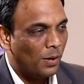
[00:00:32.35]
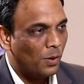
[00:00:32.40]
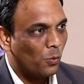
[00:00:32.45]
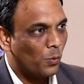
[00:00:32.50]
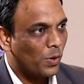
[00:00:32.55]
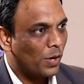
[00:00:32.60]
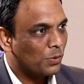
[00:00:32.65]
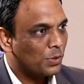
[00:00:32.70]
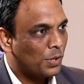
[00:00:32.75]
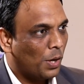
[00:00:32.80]

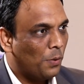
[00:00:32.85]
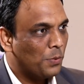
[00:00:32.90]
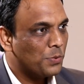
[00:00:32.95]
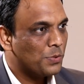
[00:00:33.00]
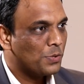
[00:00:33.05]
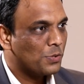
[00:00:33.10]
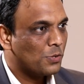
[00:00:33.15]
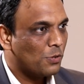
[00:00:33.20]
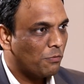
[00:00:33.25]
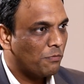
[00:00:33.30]
We have
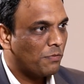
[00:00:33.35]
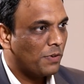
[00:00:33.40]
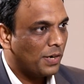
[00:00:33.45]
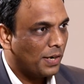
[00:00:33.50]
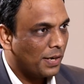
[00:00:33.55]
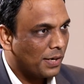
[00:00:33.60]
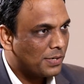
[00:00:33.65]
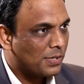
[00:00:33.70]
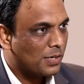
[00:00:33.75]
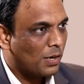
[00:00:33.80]
thousands of
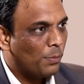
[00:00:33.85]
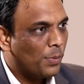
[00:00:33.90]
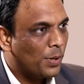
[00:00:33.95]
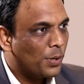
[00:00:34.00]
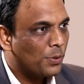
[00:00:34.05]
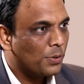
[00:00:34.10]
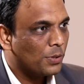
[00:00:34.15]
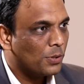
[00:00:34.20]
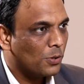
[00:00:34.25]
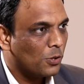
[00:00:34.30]
fintechs coming
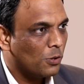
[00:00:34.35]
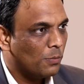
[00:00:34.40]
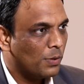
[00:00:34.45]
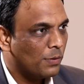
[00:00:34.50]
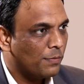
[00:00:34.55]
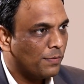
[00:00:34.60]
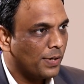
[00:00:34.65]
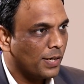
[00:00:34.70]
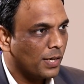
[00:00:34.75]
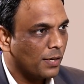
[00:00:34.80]
to the Global
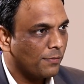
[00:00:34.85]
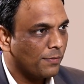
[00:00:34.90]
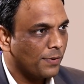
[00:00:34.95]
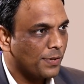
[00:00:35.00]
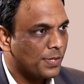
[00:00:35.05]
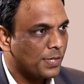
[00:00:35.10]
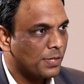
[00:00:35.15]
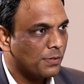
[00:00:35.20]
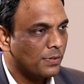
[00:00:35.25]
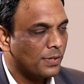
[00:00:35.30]
FinTech
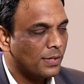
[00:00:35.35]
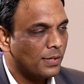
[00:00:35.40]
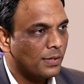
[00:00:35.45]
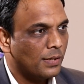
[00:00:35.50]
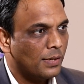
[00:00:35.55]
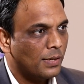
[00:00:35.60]
Festival.